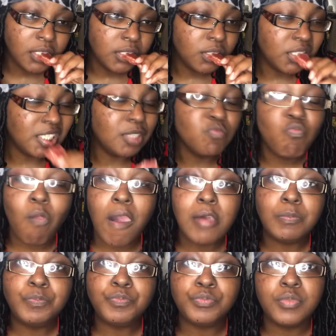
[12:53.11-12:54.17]
Well,
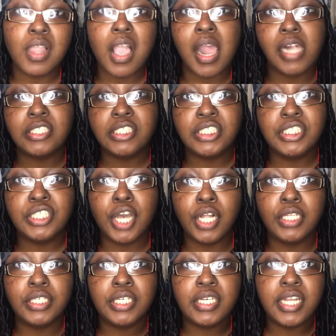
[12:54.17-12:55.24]
I'll see
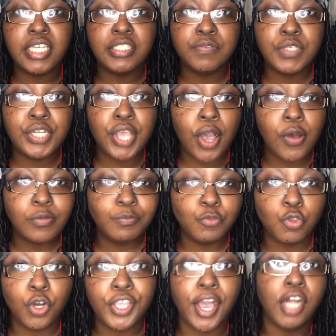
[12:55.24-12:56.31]
y'all in the next video,
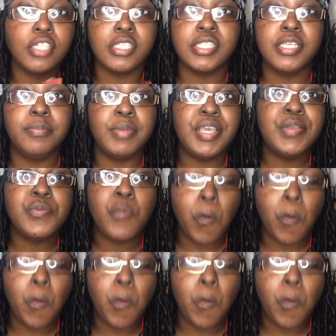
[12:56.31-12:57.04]
or y'all will see me.